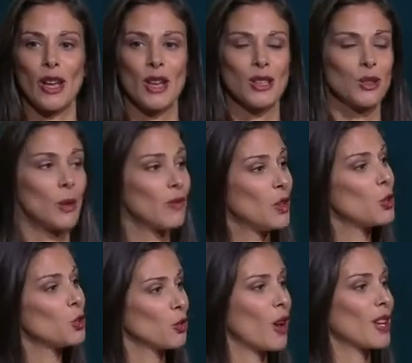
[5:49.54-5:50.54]
So if
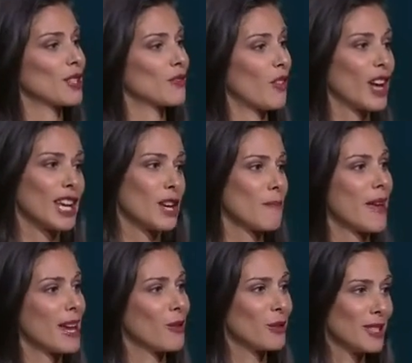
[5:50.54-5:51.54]
you trust finding a
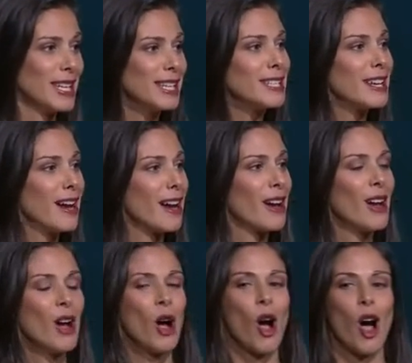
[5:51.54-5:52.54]
mate on Tinder,
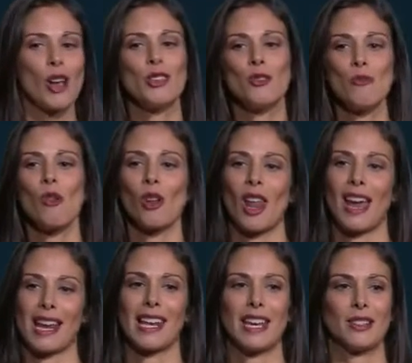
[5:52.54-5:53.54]
are you more
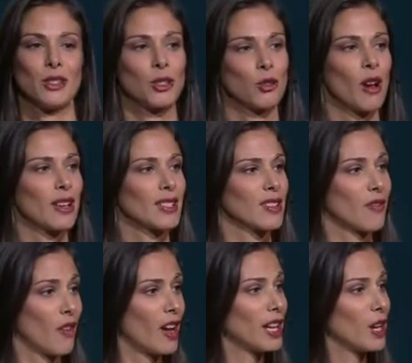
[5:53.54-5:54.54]
likely to trust
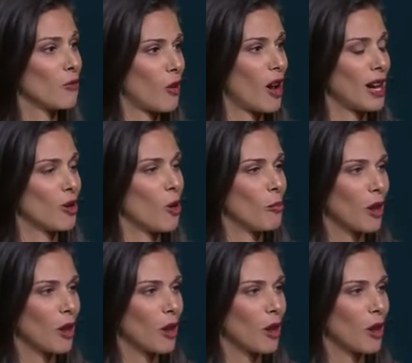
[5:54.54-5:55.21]
finding a ride on